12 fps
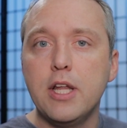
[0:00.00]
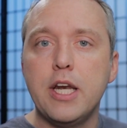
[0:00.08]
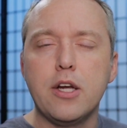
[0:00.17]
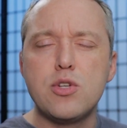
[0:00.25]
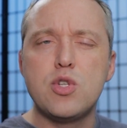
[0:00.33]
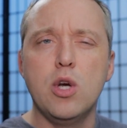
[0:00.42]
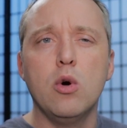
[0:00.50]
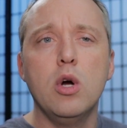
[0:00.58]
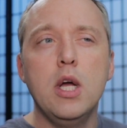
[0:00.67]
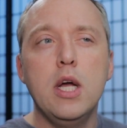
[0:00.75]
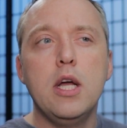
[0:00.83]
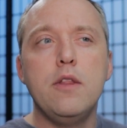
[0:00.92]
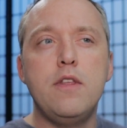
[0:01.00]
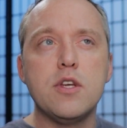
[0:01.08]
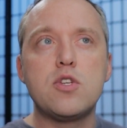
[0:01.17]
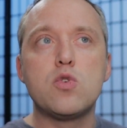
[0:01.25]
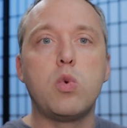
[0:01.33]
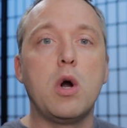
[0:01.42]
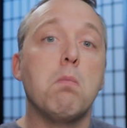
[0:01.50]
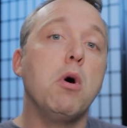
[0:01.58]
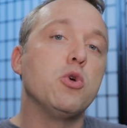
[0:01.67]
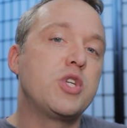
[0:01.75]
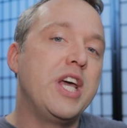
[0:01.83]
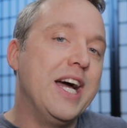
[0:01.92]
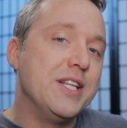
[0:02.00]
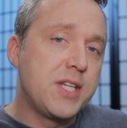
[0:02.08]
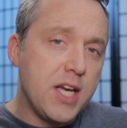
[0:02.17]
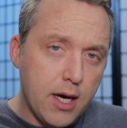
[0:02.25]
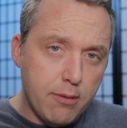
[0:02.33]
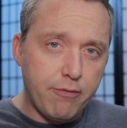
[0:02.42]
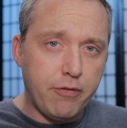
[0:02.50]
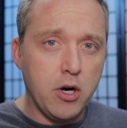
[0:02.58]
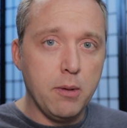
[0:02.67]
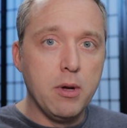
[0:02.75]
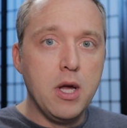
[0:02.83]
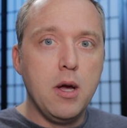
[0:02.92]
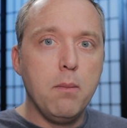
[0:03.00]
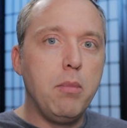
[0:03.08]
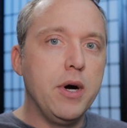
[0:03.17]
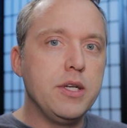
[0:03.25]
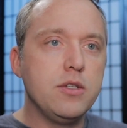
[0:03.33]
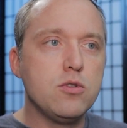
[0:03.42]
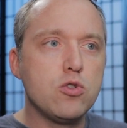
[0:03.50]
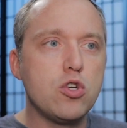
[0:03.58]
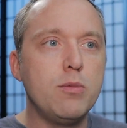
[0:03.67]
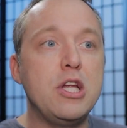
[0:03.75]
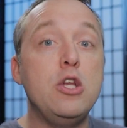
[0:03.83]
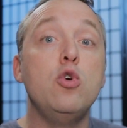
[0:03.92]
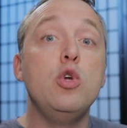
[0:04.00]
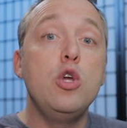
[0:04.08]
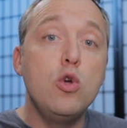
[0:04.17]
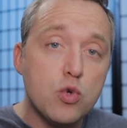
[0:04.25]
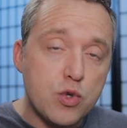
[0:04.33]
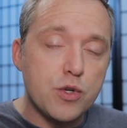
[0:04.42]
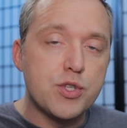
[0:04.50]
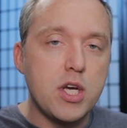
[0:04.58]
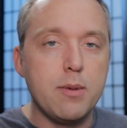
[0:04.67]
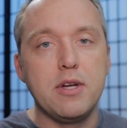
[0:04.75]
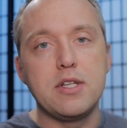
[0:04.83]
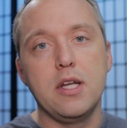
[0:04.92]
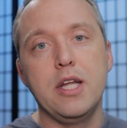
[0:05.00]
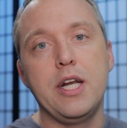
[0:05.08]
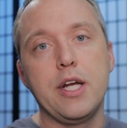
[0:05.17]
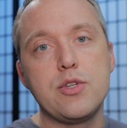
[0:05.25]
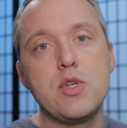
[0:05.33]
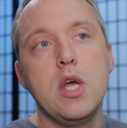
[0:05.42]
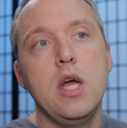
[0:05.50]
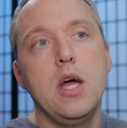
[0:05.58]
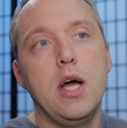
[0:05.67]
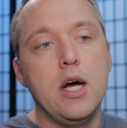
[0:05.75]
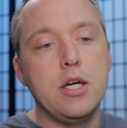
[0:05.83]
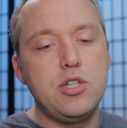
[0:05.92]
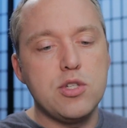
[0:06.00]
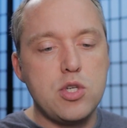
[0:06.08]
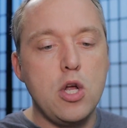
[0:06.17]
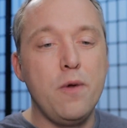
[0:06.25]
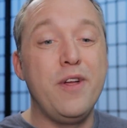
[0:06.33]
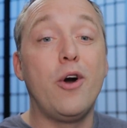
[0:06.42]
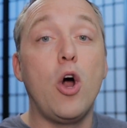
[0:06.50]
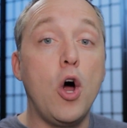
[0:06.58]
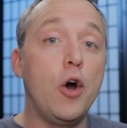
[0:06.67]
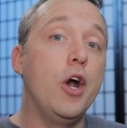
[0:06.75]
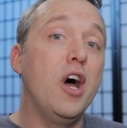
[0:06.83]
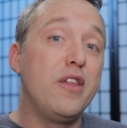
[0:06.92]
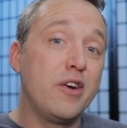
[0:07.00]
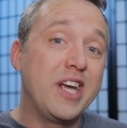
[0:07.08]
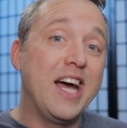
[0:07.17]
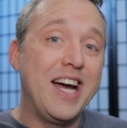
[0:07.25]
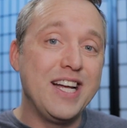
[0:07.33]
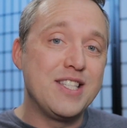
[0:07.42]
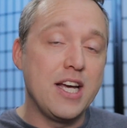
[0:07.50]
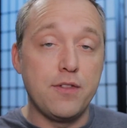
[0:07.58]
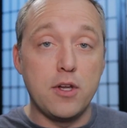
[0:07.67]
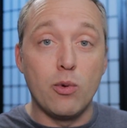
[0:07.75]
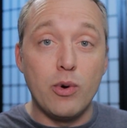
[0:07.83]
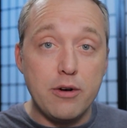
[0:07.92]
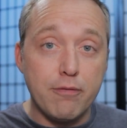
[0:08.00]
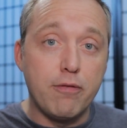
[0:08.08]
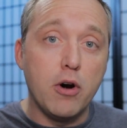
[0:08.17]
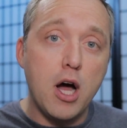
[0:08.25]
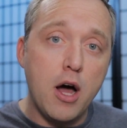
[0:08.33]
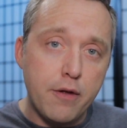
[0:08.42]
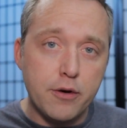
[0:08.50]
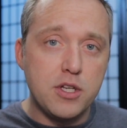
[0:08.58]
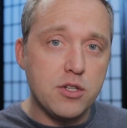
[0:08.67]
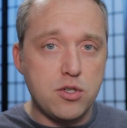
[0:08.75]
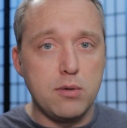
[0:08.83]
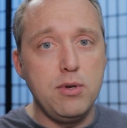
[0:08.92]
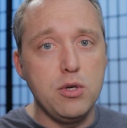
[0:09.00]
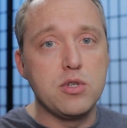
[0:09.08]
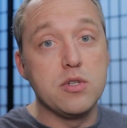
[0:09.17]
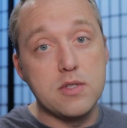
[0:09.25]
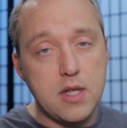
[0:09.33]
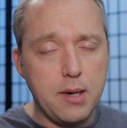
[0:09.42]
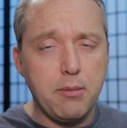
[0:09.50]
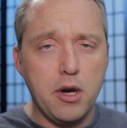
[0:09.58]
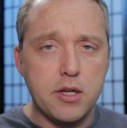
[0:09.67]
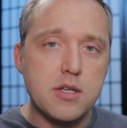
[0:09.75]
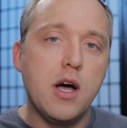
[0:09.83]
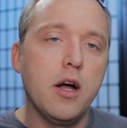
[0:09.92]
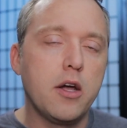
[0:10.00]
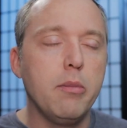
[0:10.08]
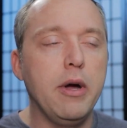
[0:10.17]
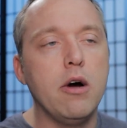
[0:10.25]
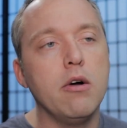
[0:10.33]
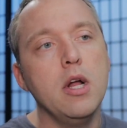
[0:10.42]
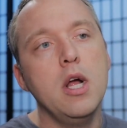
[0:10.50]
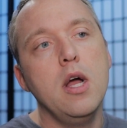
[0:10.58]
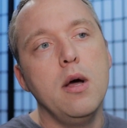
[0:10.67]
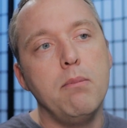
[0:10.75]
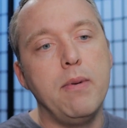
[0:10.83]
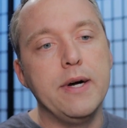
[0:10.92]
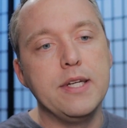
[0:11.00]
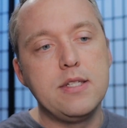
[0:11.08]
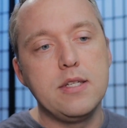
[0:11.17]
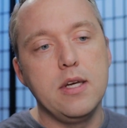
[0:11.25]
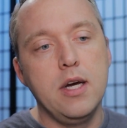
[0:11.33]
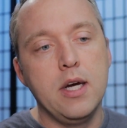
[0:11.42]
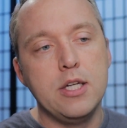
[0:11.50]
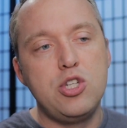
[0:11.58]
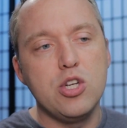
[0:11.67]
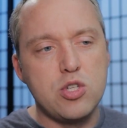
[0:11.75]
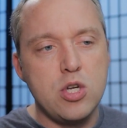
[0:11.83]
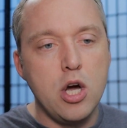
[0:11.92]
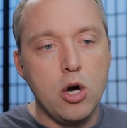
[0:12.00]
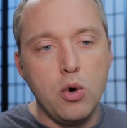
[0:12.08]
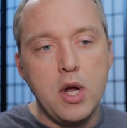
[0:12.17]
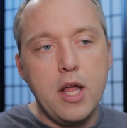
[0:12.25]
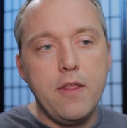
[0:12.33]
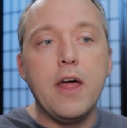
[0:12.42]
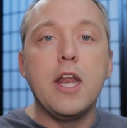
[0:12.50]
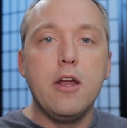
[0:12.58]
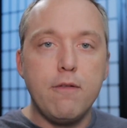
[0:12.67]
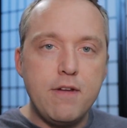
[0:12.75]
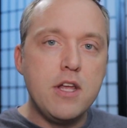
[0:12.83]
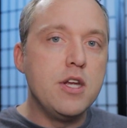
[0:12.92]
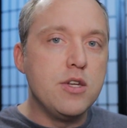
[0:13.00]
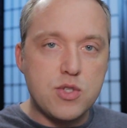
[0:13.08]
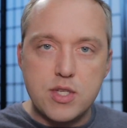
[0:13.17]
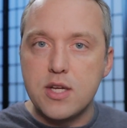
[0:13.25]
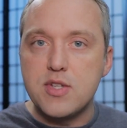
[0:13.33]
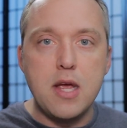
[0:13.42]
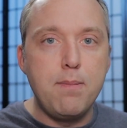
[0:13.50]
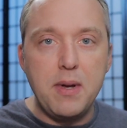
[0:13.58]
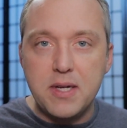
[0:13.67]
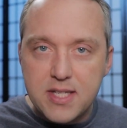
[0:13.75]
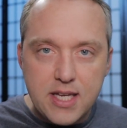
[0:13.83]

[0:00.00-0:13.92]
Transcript: Linux. So this is where most guides come from. But so many new users coming to Linux, uh, just know there are other guides out there written for other distributions that I'm going to talk about but uh, just know that if it is, says apt